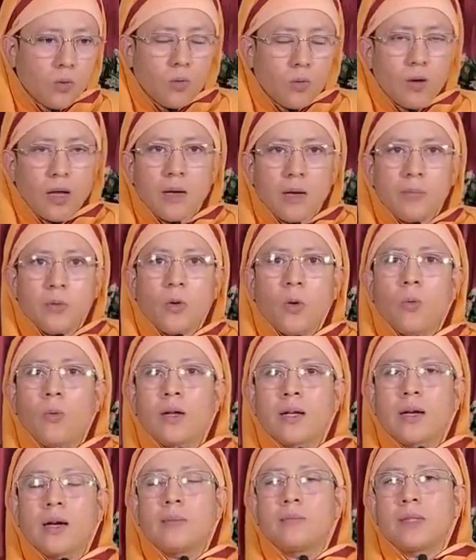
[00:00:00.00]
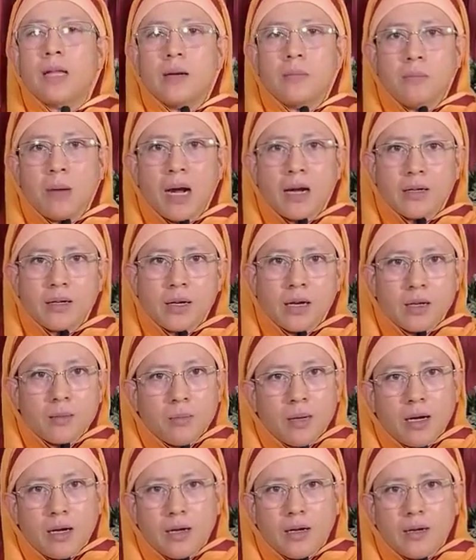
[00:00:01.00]
help you overcome that bad
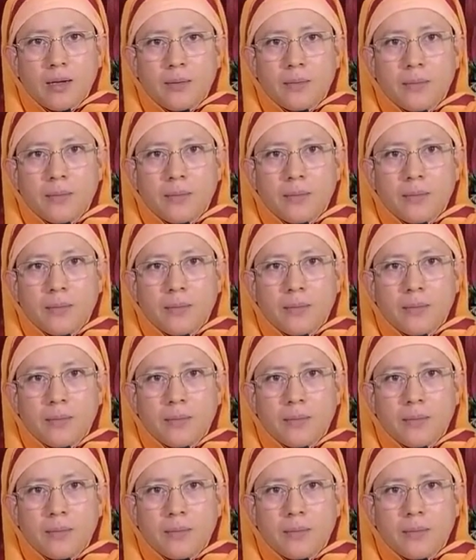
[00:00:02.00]
karma.